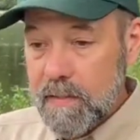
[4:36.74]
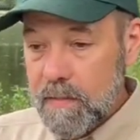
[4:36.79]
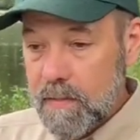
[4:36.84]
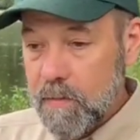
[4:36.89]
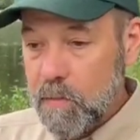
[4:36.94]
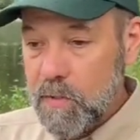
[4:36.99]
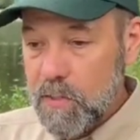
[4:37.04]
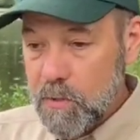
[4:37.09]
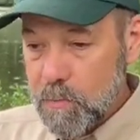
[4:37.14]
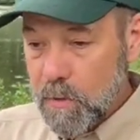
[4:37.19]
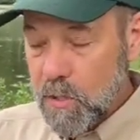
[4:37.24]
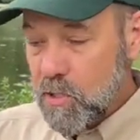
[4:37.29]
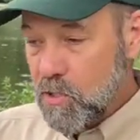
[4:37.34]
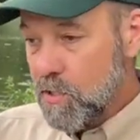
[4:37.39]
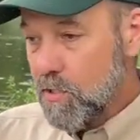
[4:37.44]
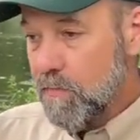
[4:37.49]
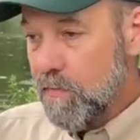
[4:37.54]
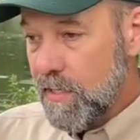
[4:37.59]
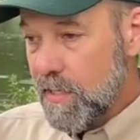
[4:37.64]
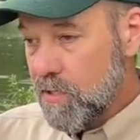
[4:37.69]
when you
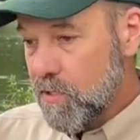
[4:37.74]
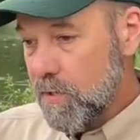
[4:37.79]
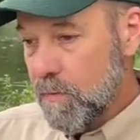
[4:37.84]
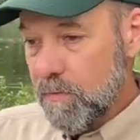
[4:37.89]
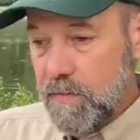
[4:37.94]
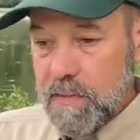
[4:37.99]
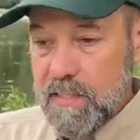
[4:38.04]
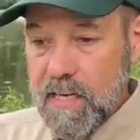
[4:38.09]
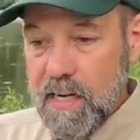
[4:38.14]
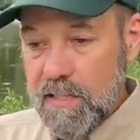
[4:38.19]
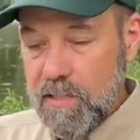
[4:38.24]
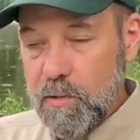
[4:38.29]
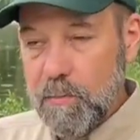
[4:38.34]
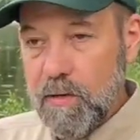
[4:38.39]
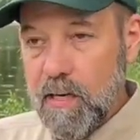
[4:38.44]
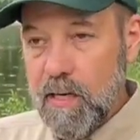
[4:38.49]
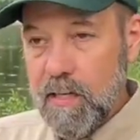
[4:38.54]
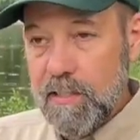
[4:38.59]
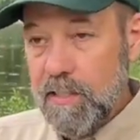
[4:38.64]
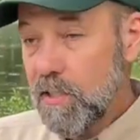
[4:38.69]
purchase fish to stock your
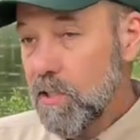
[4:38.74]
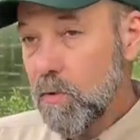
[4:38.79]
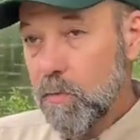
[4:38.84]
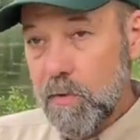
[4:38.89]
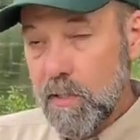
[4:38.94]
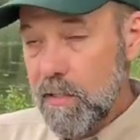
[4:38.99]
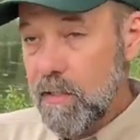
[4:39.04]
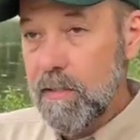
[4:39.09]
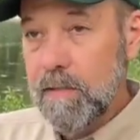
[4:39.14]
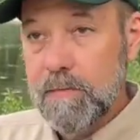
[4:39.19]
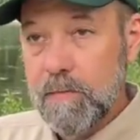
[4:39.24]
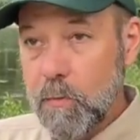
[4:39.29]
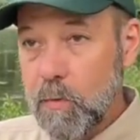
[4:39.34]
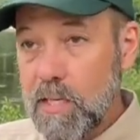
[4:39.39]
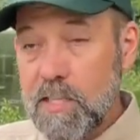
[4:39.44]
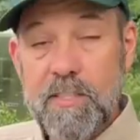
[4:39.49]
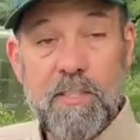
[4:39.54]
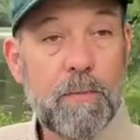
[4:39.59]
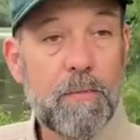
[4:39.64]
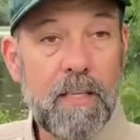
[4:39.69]
pond, you don't want to
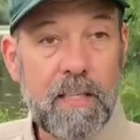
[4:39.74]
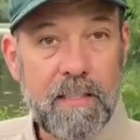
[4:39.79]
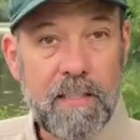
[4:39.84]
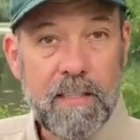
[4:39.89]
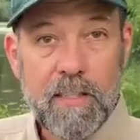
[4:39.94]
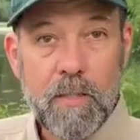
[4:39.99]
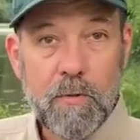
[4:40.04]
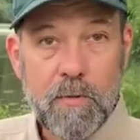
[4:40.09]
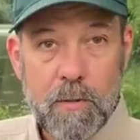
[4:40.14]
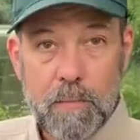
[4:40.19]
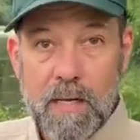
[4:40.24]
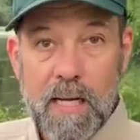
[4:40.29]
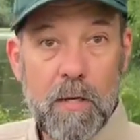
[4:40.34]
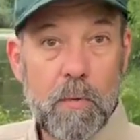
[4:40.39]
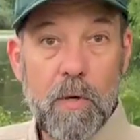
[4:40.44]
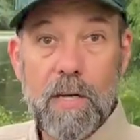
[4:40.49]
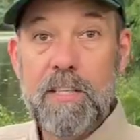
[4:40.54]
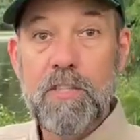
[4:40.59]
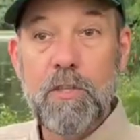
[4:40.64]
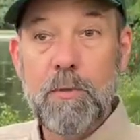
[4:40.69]
waste your money. You don't want to buy
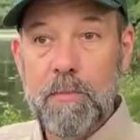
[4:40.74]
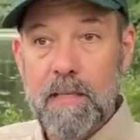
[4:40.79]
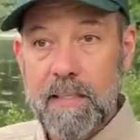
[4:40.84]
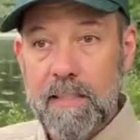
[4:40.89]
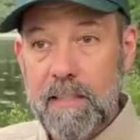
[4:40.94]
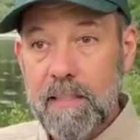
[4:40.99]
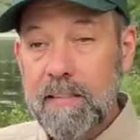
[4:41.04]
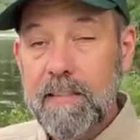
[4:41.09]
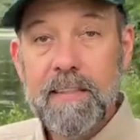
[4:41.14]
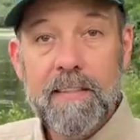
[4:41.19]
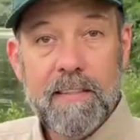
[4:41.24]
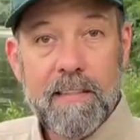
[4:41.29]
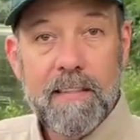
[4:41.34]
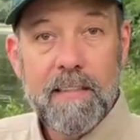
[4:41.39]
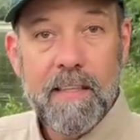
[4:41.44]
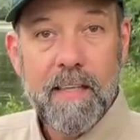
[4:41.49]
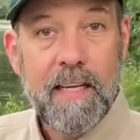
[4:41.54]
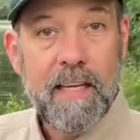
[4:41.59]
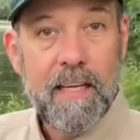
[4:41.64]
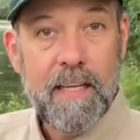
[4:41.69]
way too many
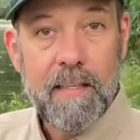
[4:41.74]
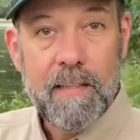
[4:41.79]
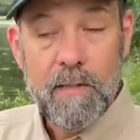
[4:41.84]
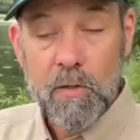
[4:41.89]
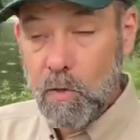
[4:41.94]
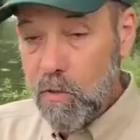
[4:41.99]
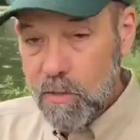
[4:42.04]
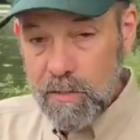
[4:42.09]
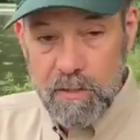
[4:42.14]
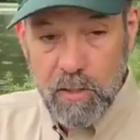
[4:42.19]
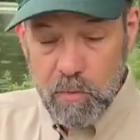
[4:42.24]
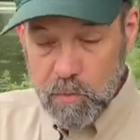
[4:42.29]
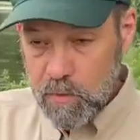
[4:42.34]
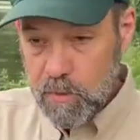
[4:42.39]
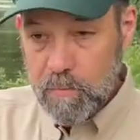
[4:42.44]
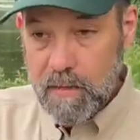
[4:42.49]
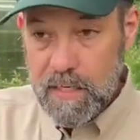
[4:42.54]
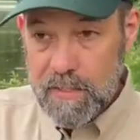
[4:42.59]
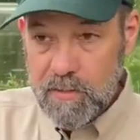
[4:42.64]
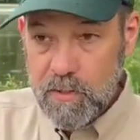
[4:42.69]
and or you don't want
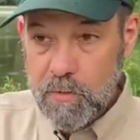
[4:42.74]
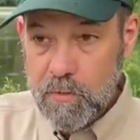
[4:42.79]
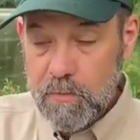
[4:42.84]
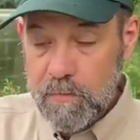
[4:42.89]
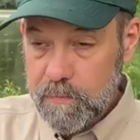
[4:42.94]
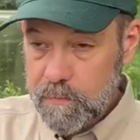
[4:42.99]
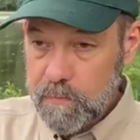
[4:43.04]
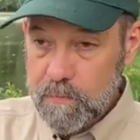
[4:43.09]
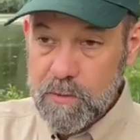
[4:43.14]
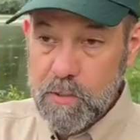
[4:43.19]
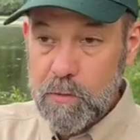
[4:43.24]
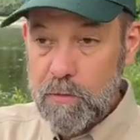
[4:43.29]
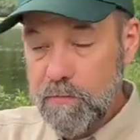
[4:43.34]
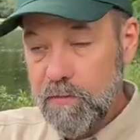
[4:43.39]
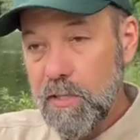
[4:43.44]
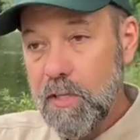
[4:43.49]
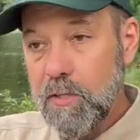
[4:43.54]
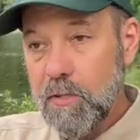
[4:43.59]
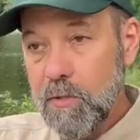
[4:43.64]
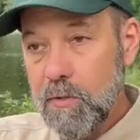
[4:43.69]
to buy too too
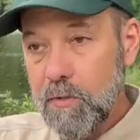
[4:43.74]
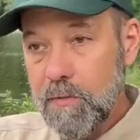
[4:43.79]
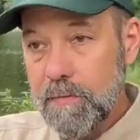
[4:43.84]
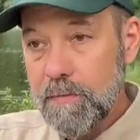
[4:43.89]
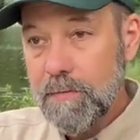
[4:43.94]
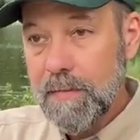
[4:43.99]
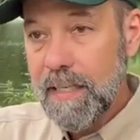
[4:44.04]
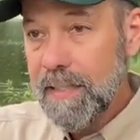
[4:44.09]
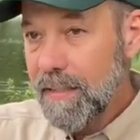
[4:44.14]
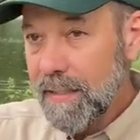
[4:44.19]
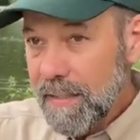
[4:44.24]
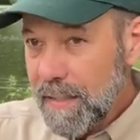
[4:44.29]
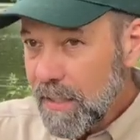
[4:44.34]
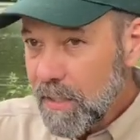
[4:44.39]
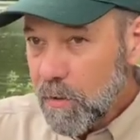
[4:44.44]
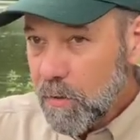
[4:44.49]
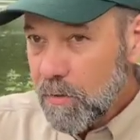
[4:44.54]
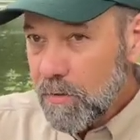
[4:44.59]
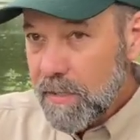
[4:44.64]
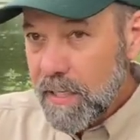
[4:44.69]
few and then they
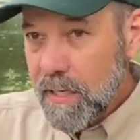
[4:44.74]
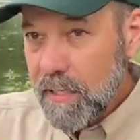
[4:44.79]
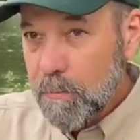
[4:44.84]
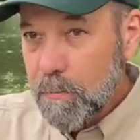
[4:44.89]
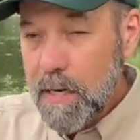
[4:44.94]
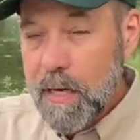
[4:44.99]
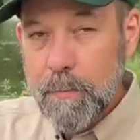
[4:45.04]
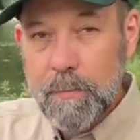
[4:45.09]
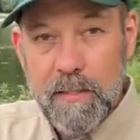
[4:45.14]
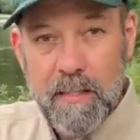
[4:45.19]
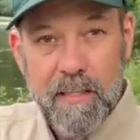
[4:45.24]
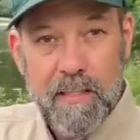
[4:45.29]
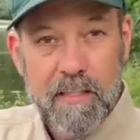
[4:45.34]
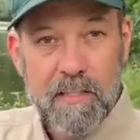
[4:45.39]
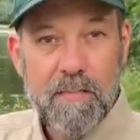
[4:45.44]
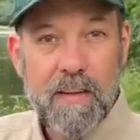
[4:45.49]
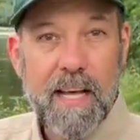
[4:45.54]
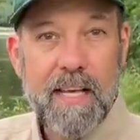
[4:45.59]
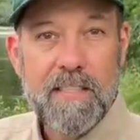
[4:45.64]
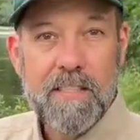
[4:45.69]
don't kind of populate
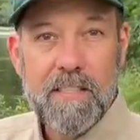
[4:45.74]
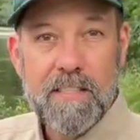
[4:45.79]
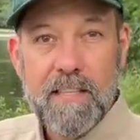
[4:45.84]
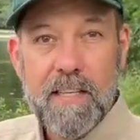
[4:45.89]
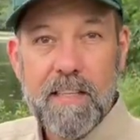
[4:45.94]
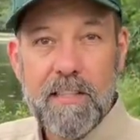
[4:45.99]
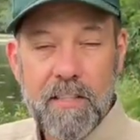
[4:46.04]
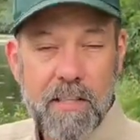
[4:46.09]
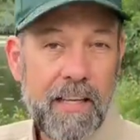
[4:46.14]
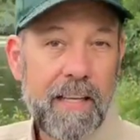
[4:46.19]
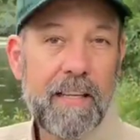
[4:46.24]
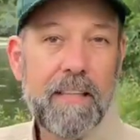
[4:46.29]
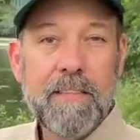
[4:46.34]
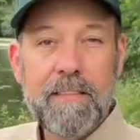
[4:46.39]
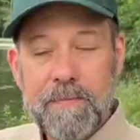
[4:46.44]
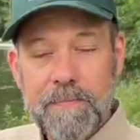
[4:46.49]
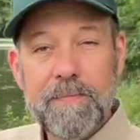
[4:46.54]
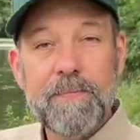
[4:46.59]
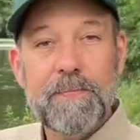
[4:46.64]
as fast as they can